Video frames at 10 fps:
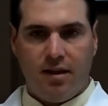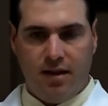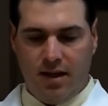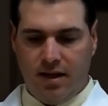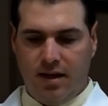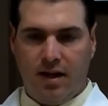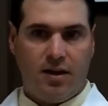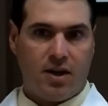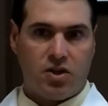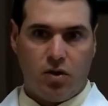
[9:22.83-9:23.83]
the
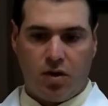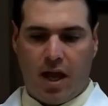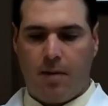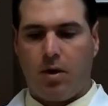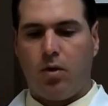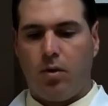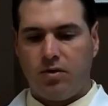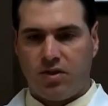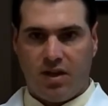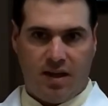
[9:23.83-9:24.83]
industrial
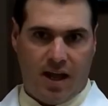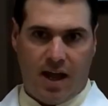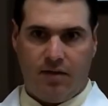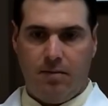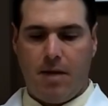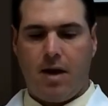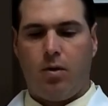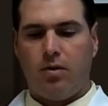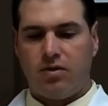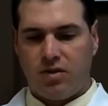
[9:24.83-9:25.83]
chemicals, the heavy
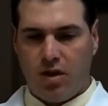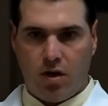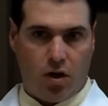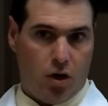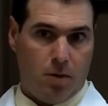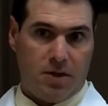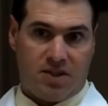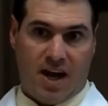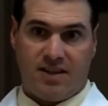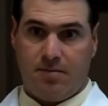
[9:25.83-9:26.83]
metals,
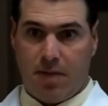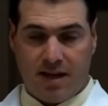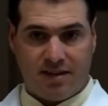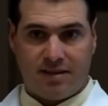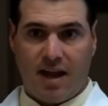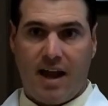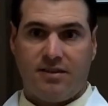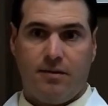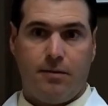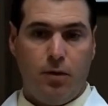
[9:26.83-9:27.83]
herbicides and
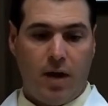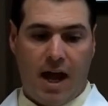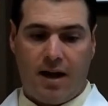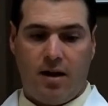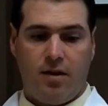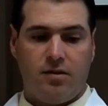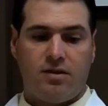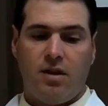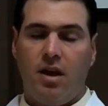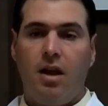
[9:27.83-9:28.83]
pesticides and food
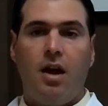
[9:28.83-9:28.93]
additives,